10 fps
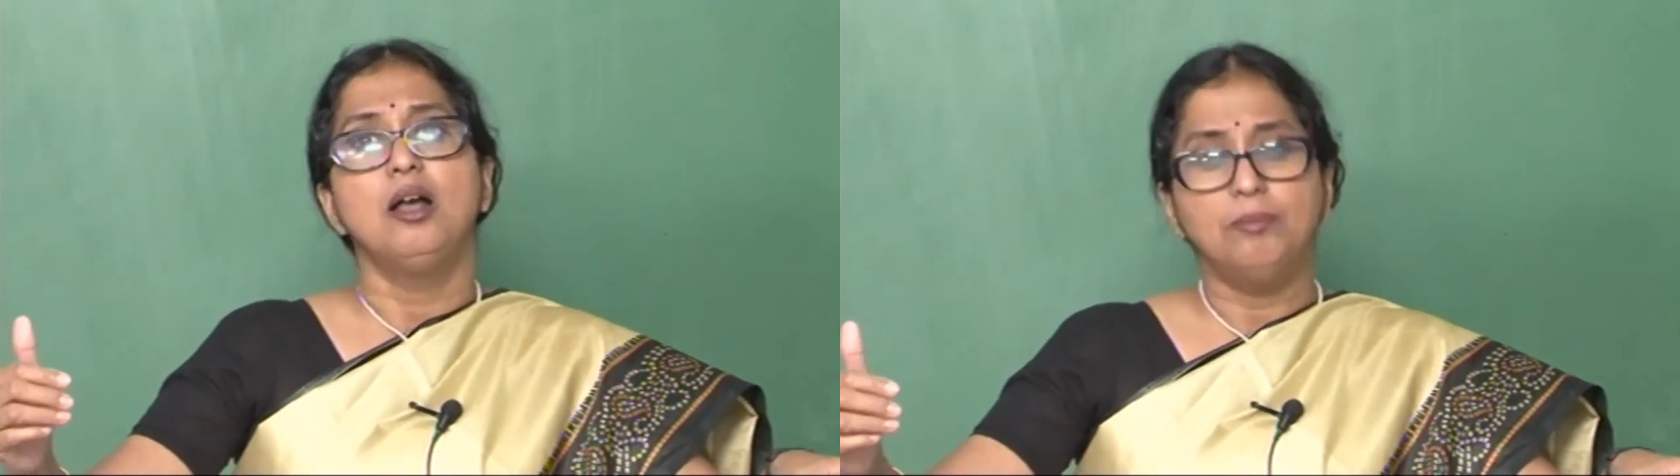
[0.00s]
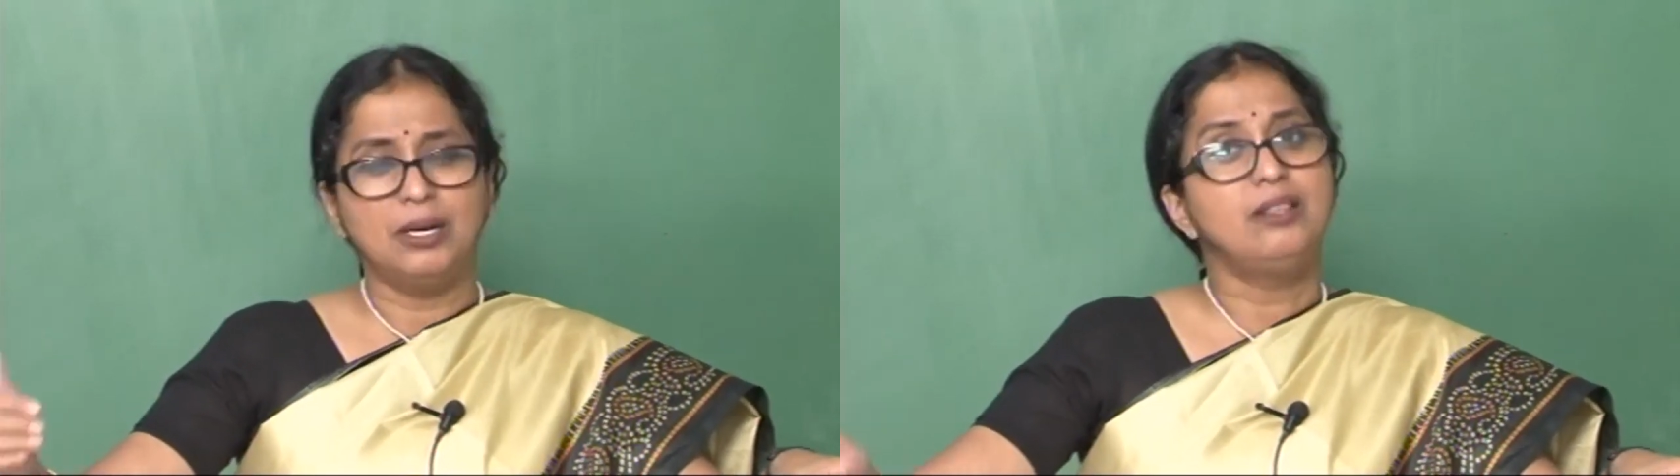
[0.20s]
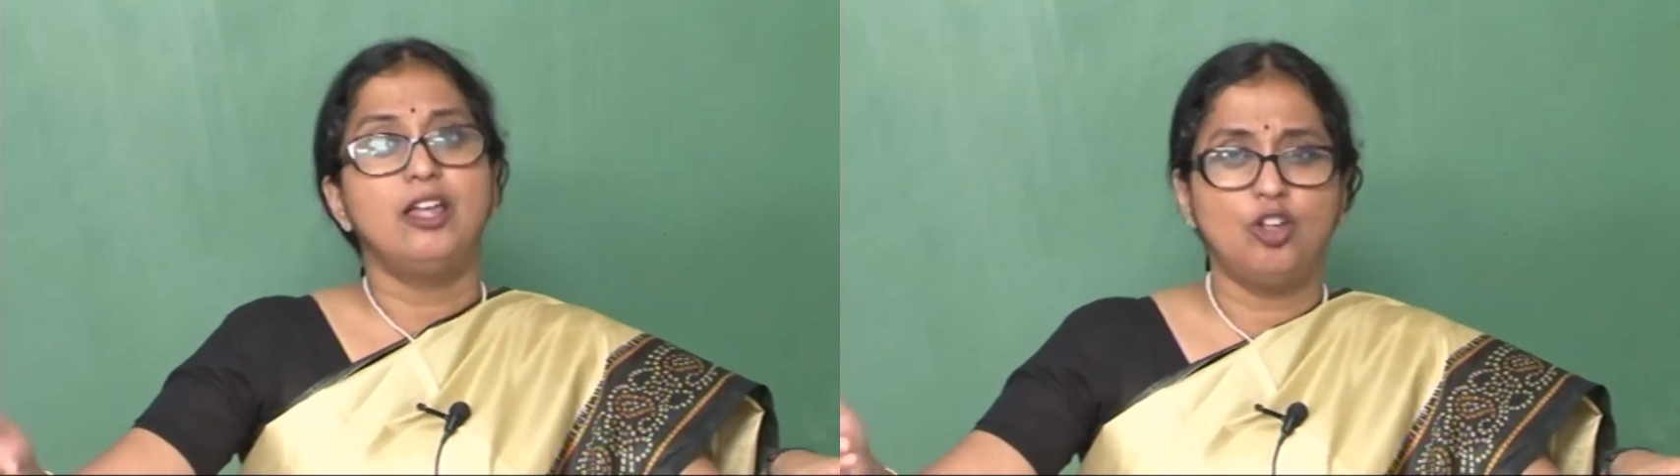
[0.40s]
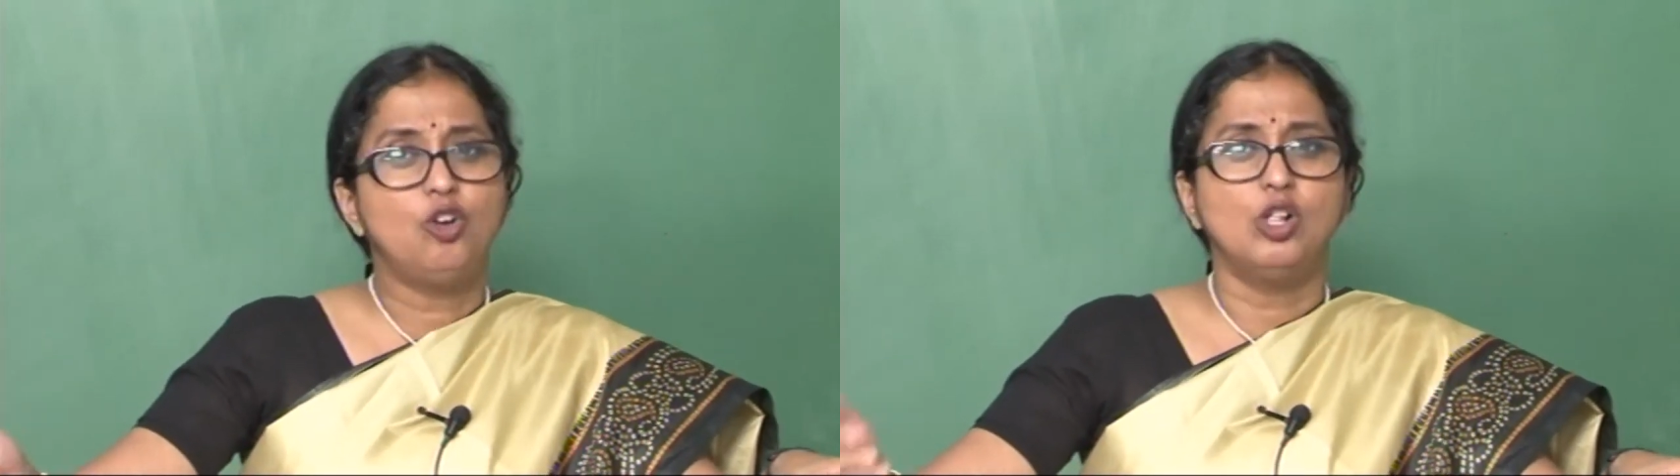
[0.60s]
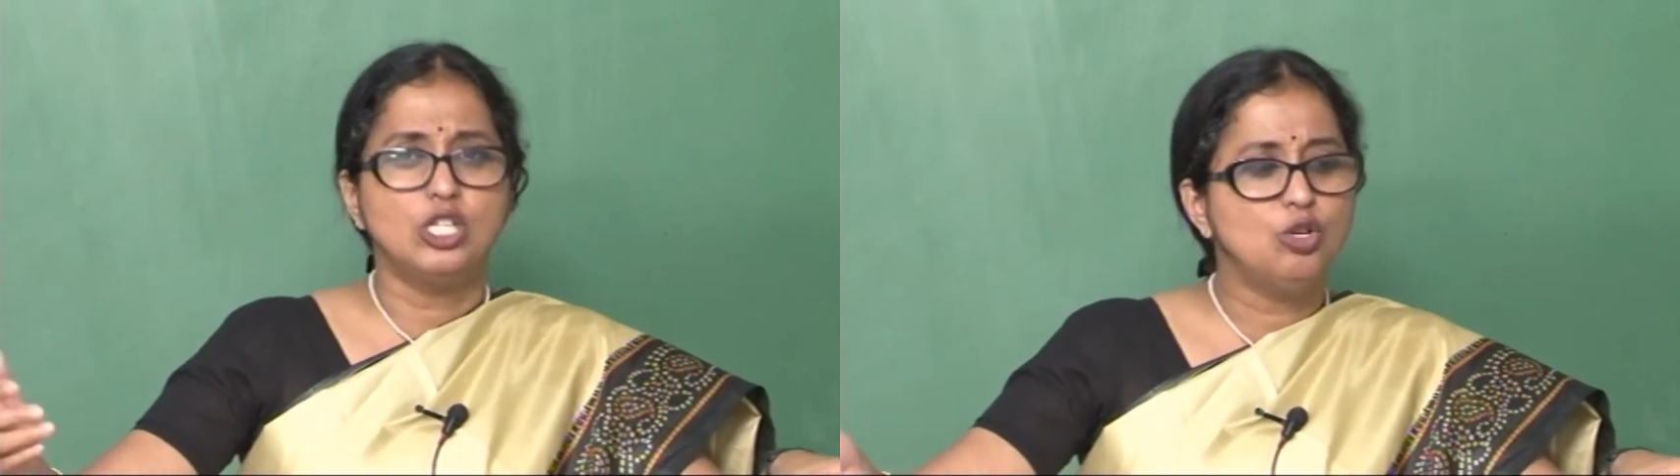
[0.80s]
but there are
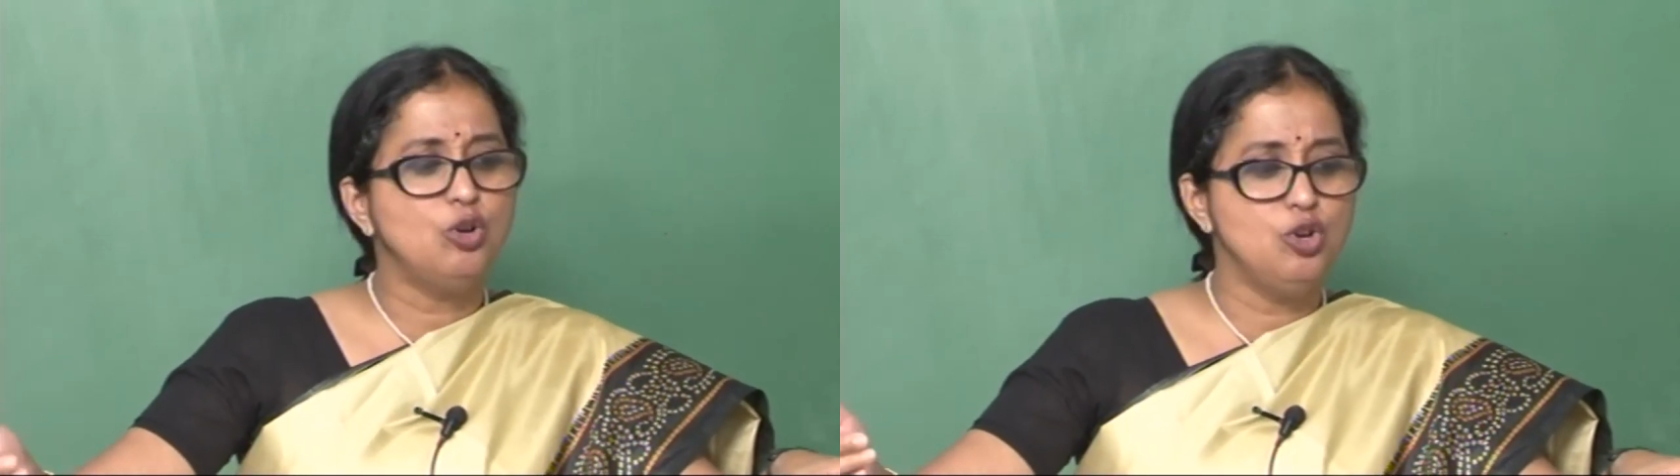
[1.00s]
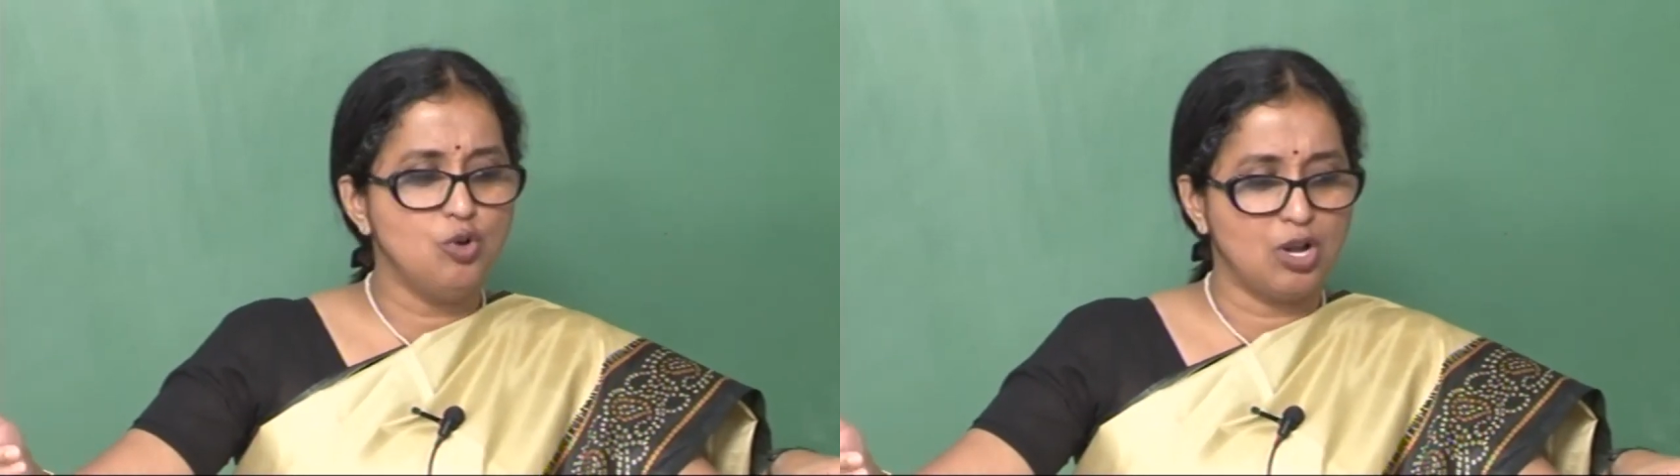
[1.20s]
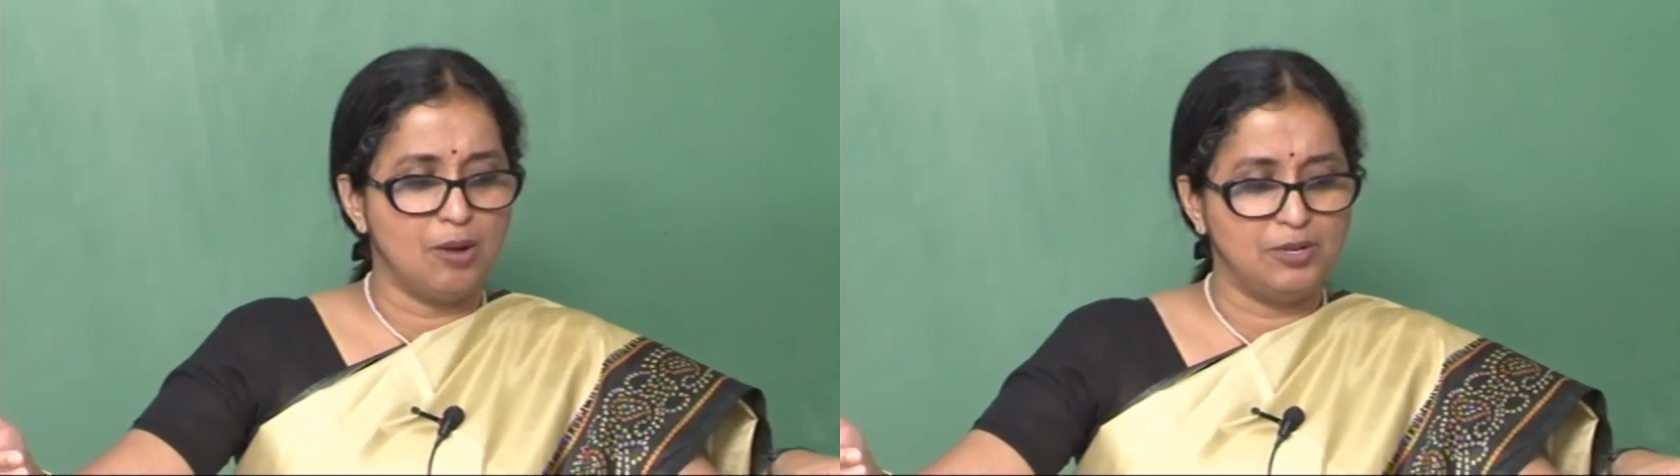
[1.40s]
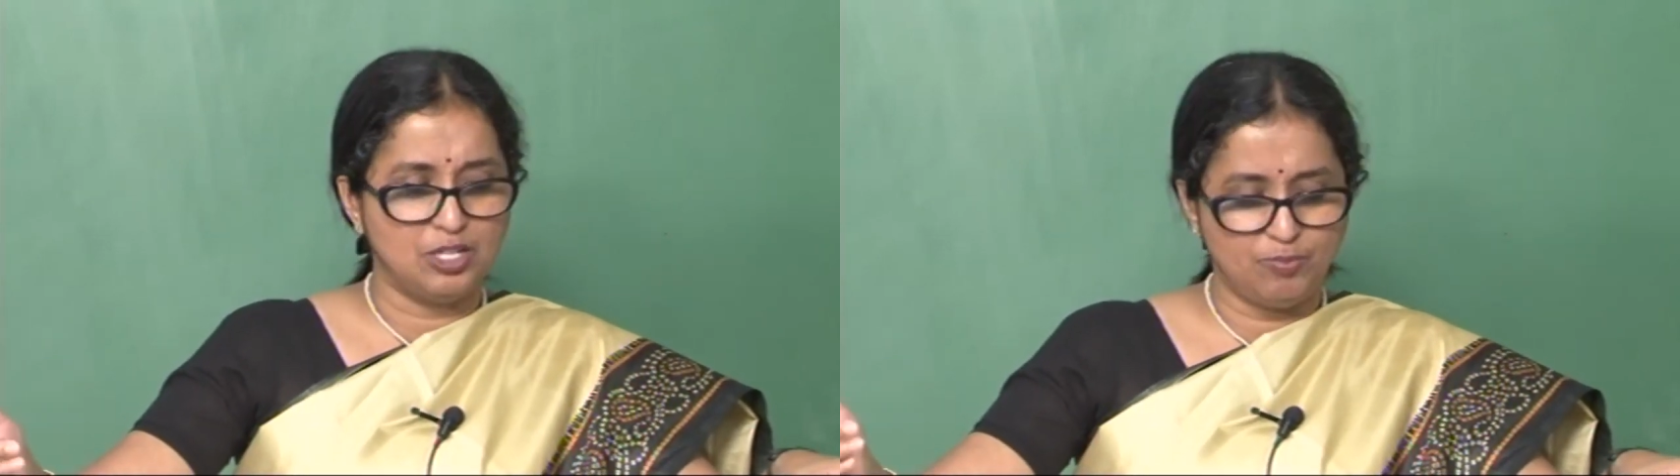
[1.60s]
also newcomers